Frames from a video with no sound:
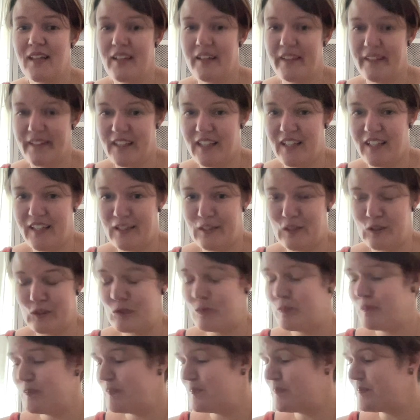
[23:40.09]
here I go.
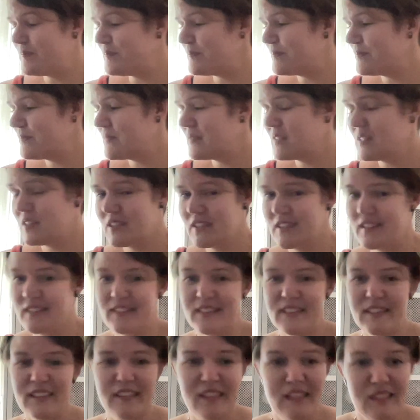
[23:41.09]

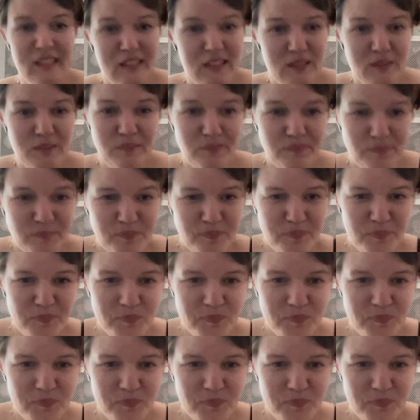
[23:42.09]
The